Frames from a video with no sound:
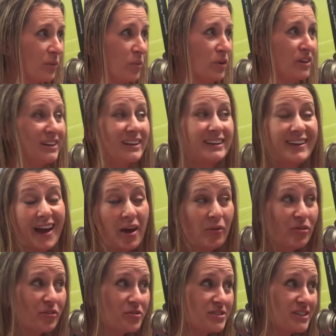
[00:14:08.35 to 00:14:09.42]
We're going to
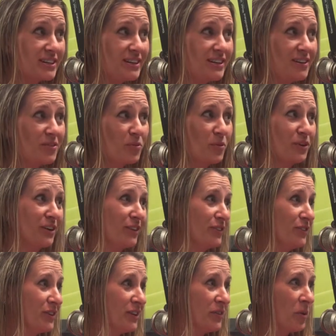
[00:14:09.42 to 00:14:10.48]
count their teeth. We're going to
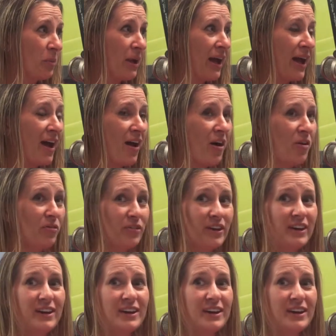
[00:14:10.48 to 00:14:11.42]
look in their mouth.